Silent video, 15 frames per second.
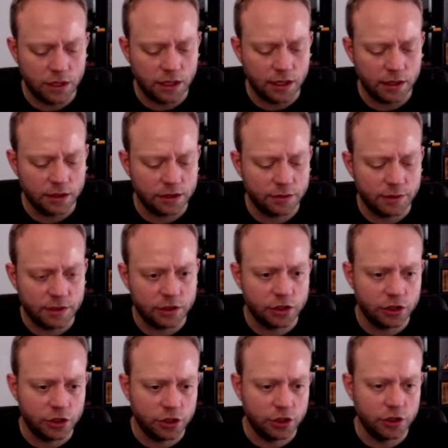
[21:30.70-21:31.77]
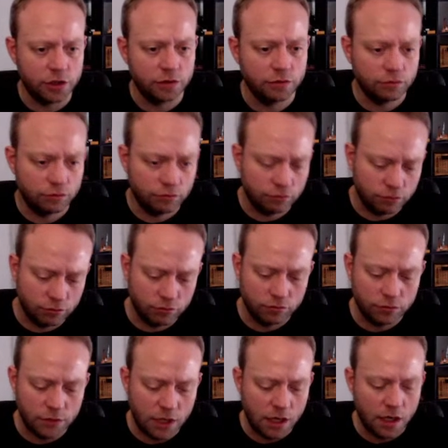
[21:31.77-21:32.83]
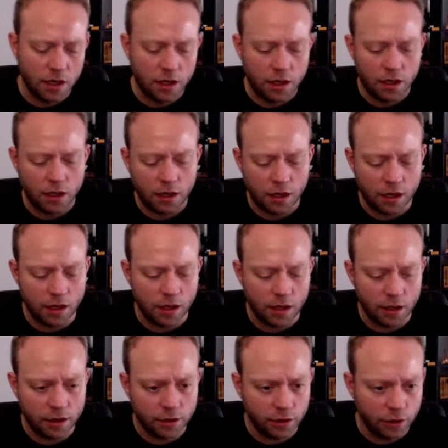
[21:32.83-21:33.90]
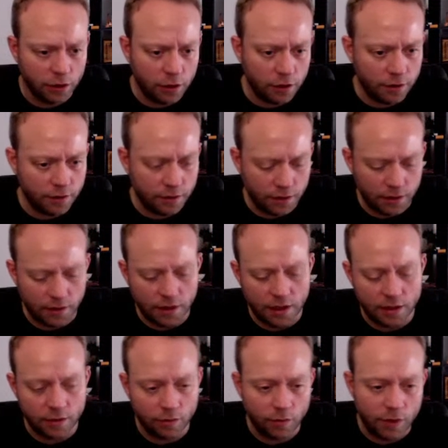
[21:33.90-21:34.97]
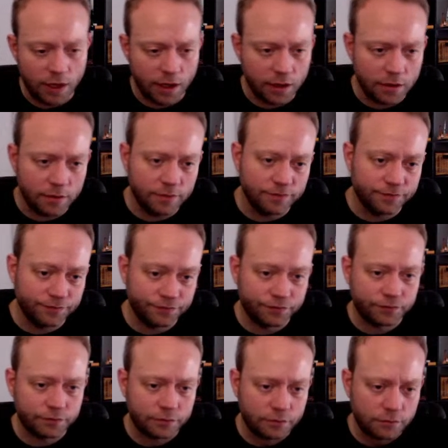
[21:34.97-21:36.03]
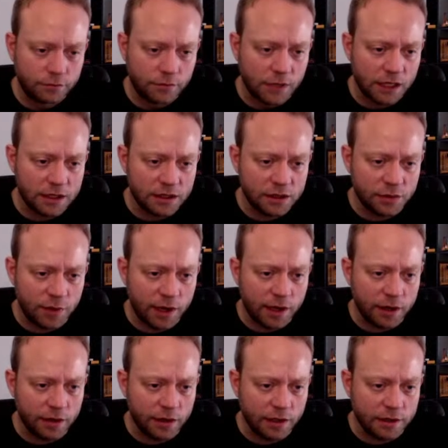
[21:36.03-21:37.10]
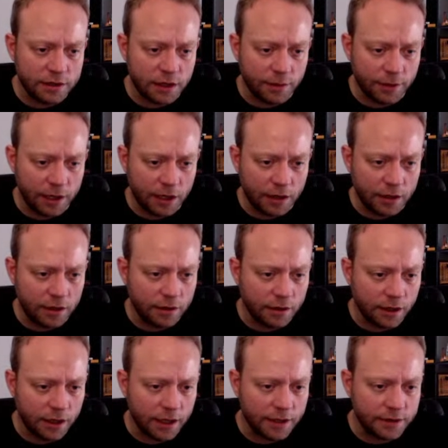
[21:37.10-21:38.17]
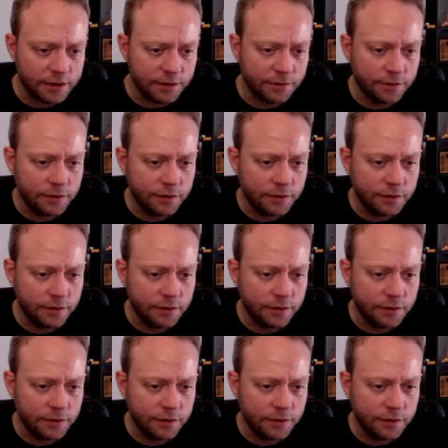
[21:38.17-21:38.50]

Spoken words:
Switch dir, and then when. This is when these come in handy, I guess.